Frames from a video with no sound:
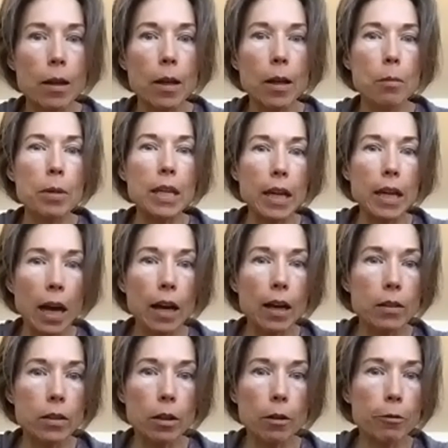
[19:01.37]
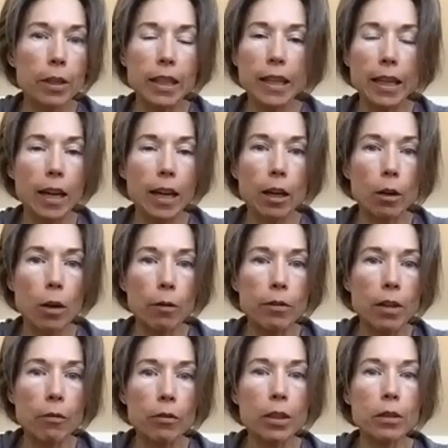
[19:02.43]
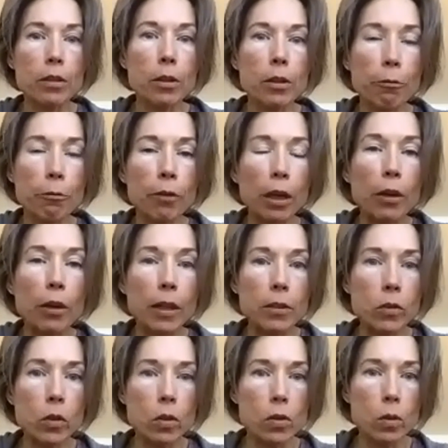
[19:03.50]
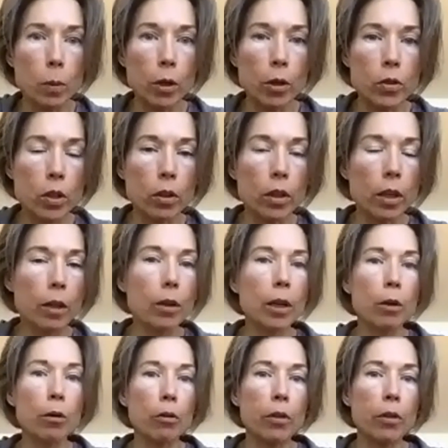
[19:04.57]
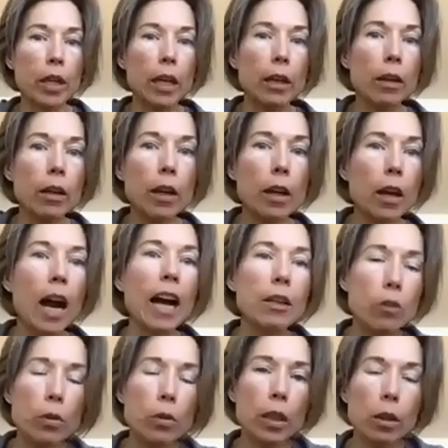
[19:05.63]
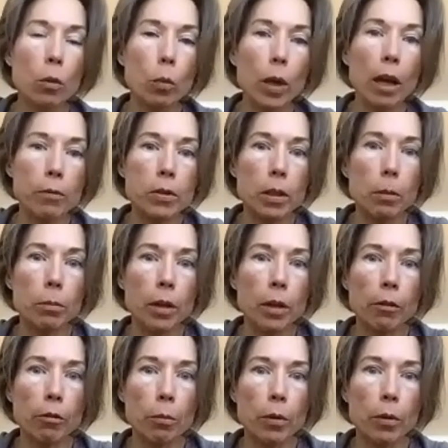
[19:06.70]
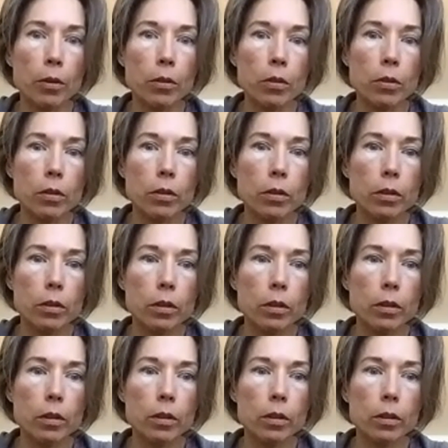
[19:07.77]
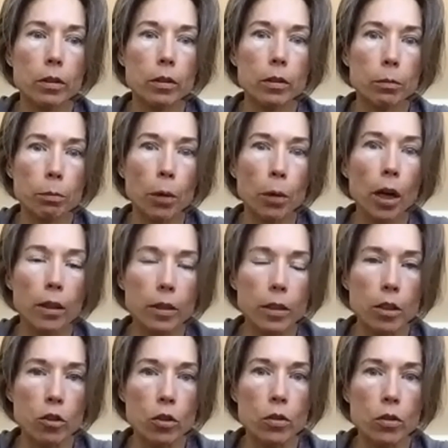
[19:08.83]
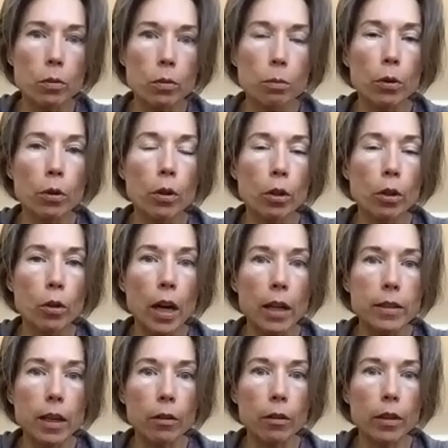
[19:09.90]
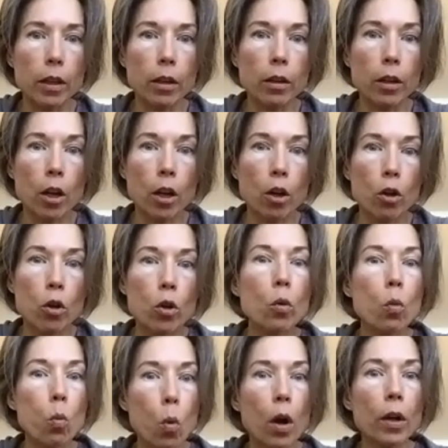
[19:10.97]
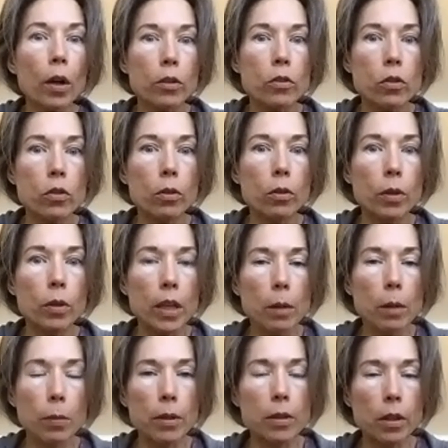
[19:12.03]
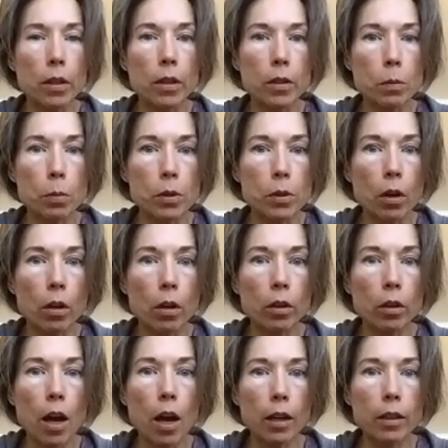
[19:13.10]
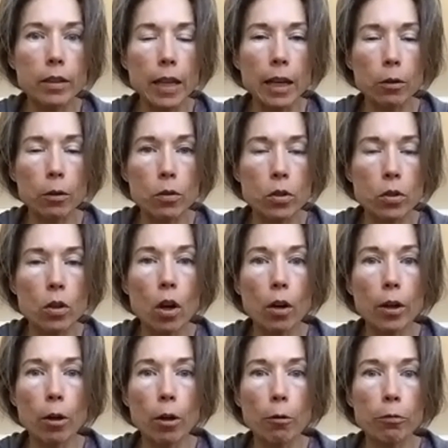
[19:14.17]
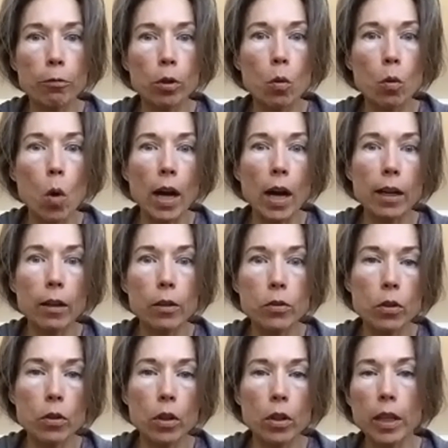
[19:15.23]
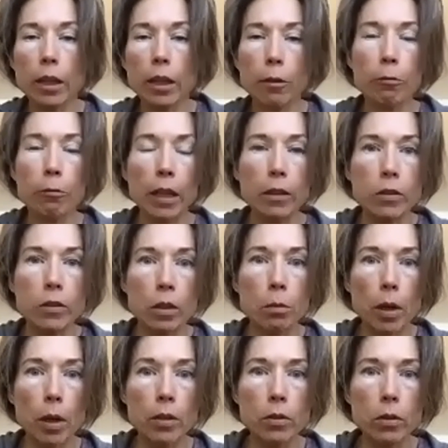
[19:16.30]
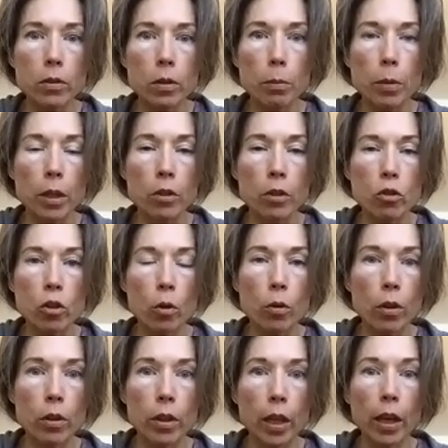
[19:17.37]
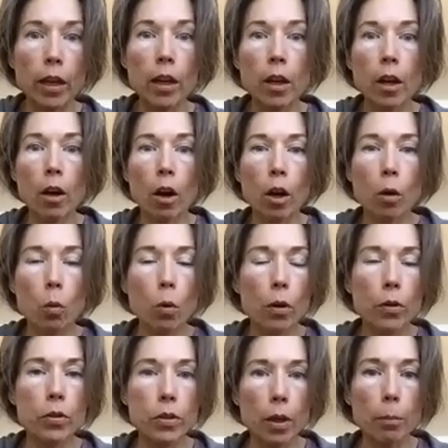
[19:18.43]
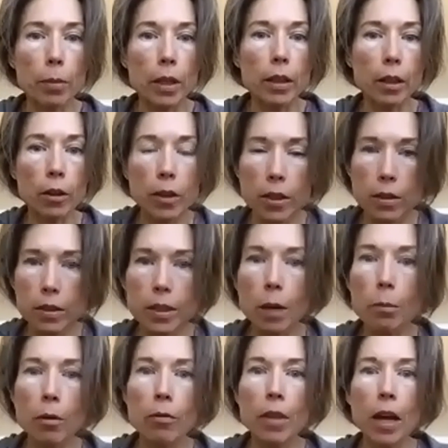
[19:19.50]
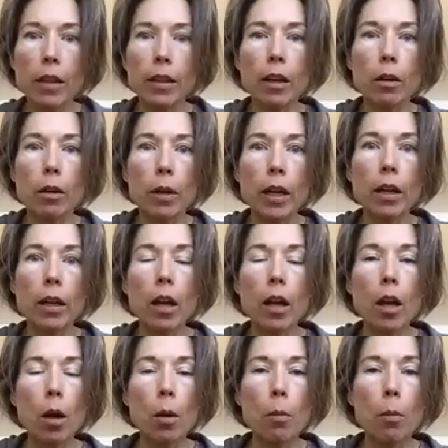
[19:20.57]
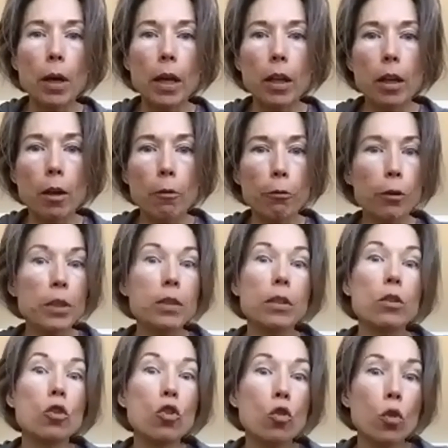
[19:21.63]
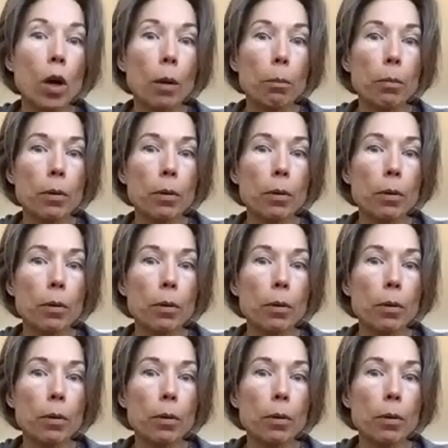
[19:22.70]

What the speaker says: because of, and again, I don't have to have a nefarious conspiracy theory or I do think that we have some government politicians and bureaucrats out there who want to keep us in this bizarre lockdown scenario for a while so that they can flex their muscles a bit and show that they are worth something. There is some of that there, right? But for instance, Trump,